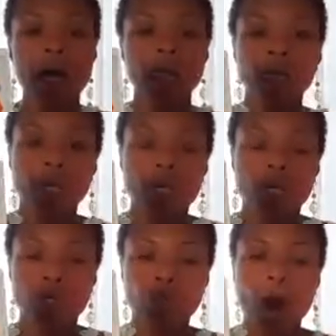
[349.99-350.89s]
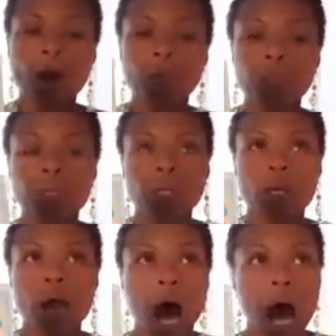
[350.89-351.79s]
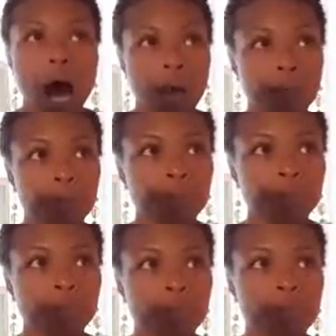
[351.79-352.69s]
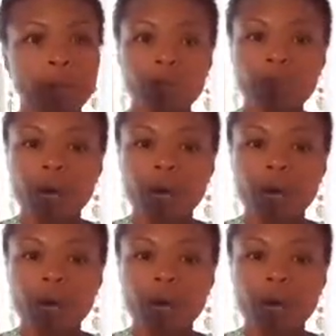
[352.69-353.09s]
I've dropped roughly